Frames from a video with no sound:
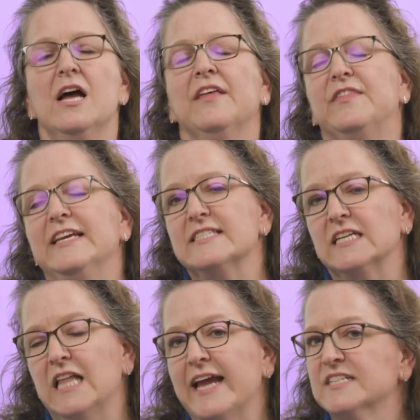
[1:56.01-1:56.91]
These
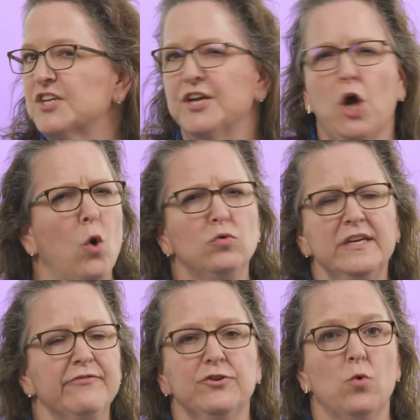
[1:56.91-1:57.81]
clients can only
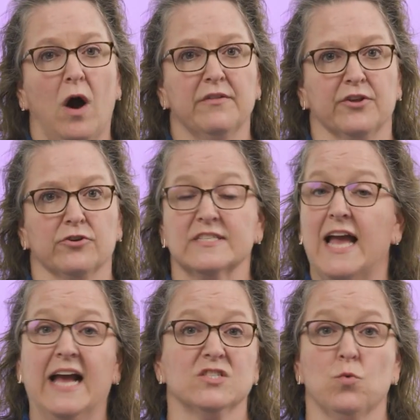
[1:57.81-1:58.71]
view others
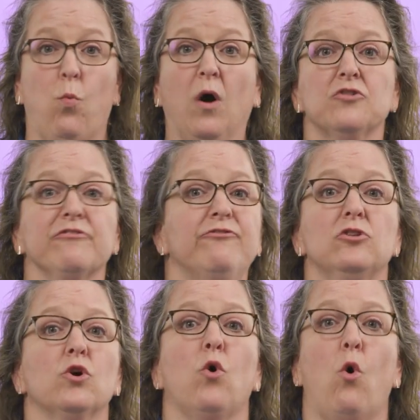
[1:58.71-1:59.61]
as wonderful
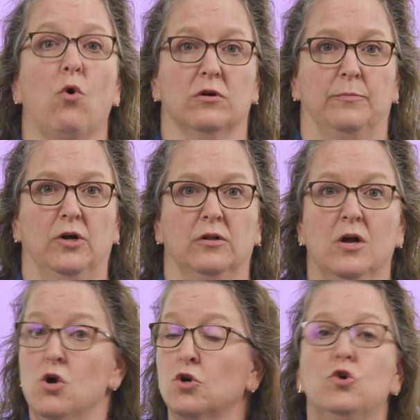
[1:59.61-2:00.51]
or horrible,
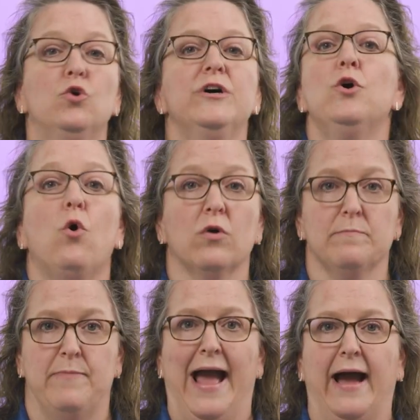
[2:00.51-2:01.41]
good or
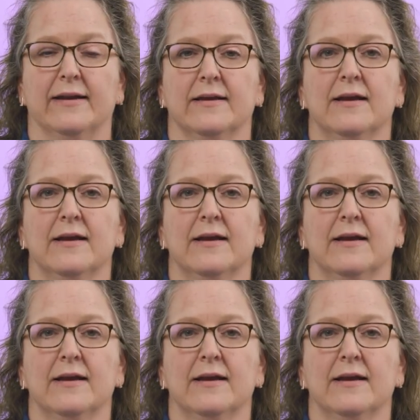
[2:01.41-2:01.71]
bad.